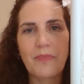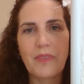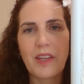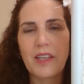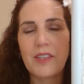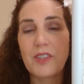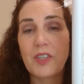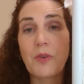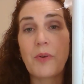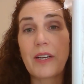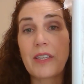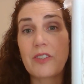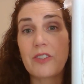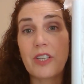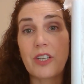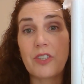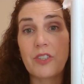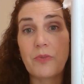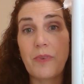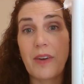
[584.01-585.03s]
It's a quick
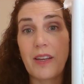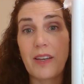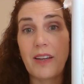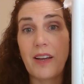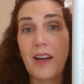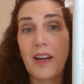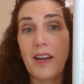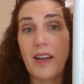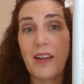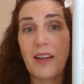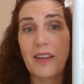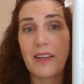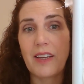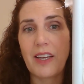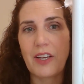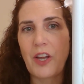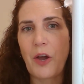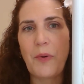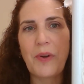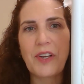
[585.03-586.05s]
stitch when I
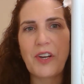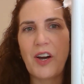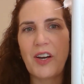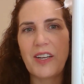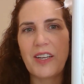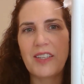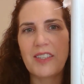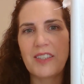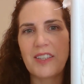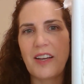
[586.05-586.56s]
get going on it.